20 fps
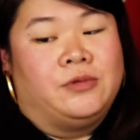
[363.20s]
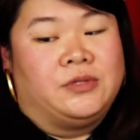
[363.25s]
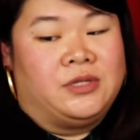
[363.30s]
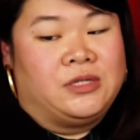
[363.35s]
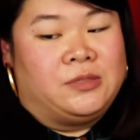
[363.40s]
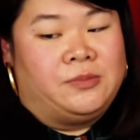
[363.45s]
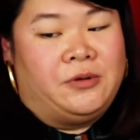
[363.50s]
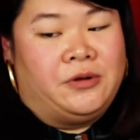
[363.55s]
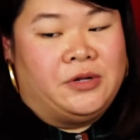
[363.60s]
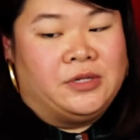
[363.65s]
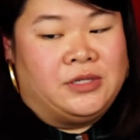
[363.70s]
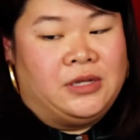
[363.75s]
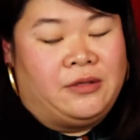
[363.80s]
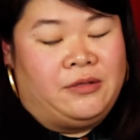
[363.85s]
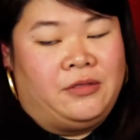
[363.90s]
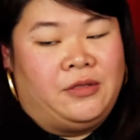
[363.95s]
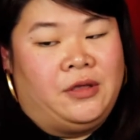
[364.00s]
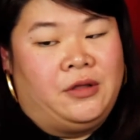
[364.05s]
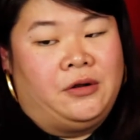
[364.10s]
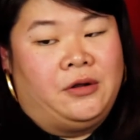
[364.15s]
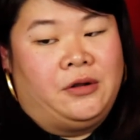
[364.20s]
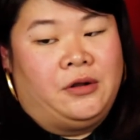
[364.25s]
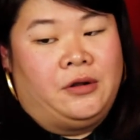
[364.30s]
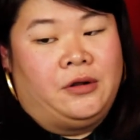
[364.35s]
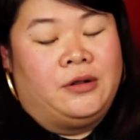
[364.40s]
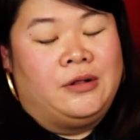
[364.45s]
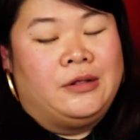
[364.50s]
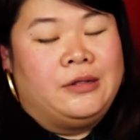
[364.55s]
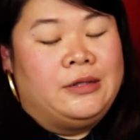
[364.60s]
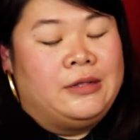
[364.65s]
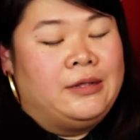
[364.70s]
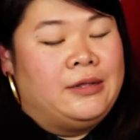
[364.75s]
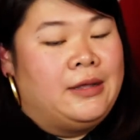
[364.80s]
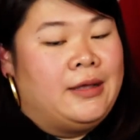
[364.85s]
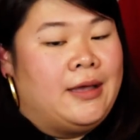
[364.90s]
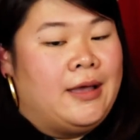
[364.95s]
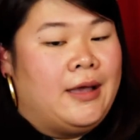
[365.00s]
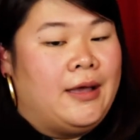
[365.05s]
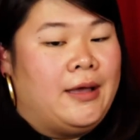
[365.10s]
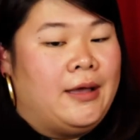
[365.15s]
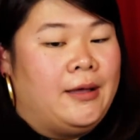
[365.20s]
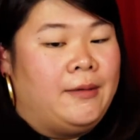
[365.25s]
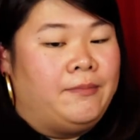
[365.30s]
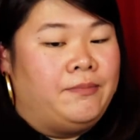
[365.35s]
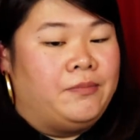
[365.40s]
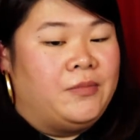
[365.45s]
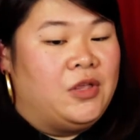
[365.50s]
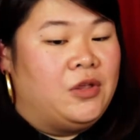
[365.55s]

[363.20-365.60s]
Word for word: was experiencing theater, um,